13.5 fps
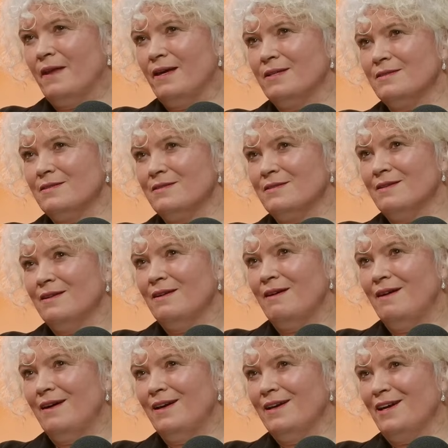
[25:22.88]
And
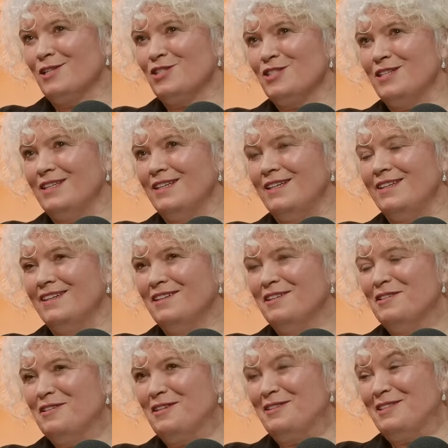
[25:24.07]
I actually,
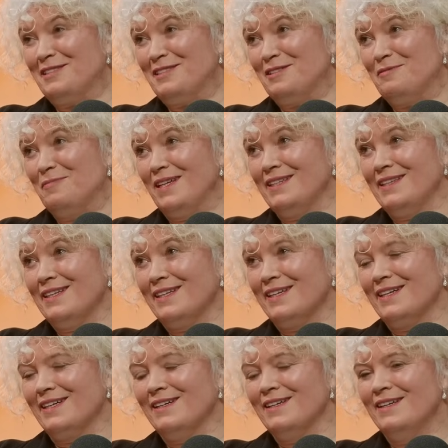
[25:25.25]
and this is my
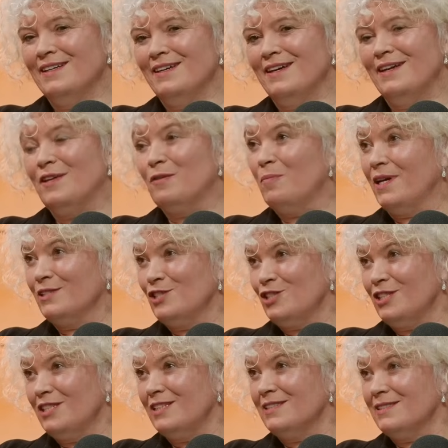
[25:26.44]
thinking, the
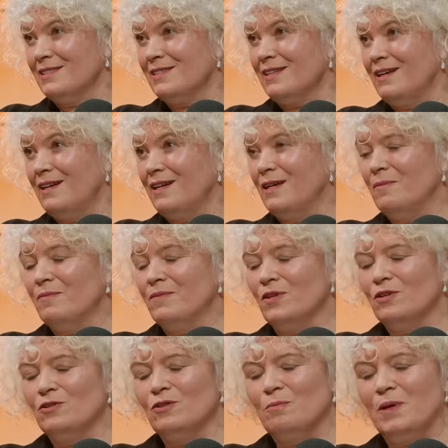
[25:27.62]
banshees,
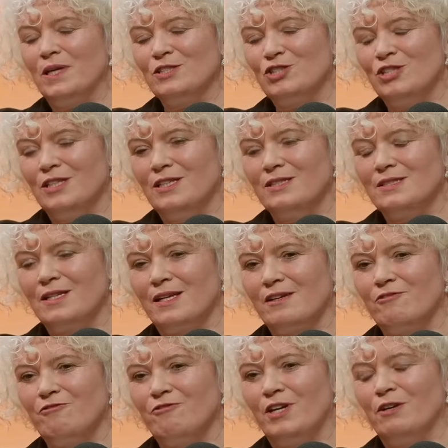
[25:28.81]
the banshee is like a
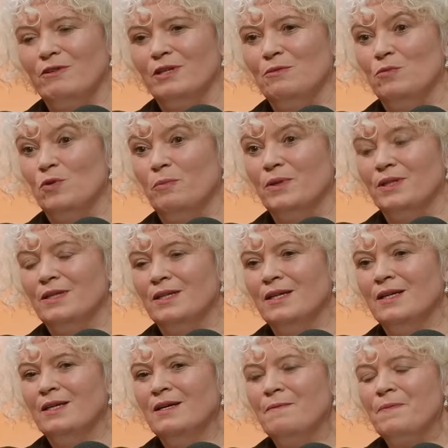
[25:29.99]
fairy woman,
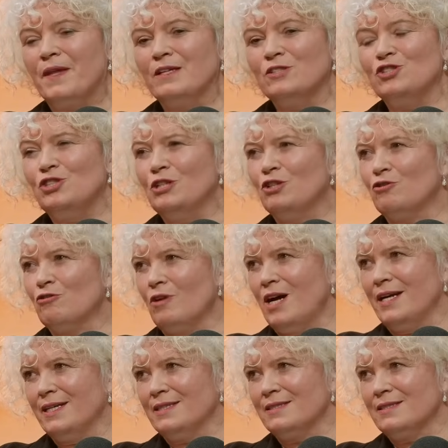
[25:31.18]
and she
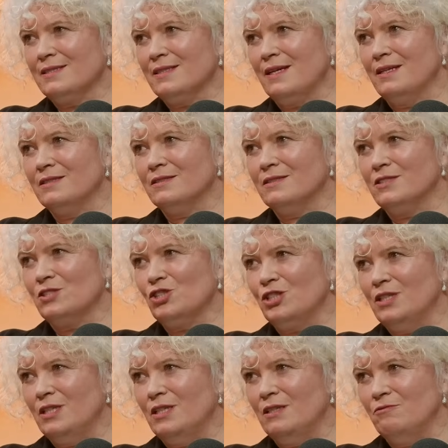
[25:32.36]
cries, and
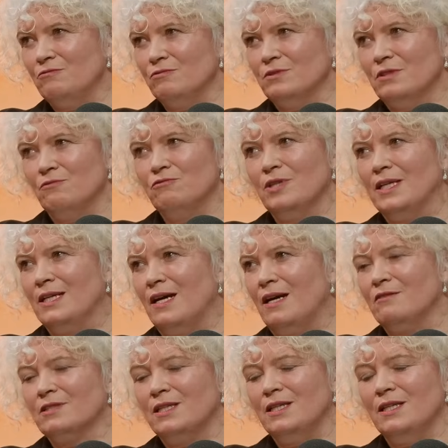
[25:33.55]
she real
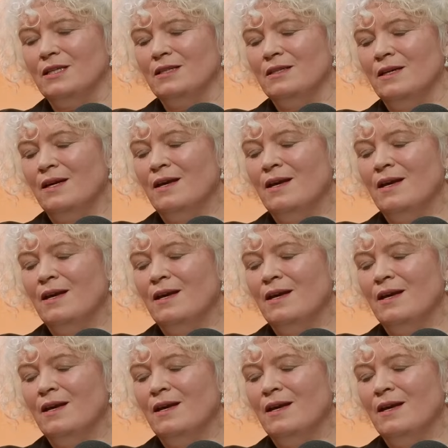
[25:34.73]
loud keen.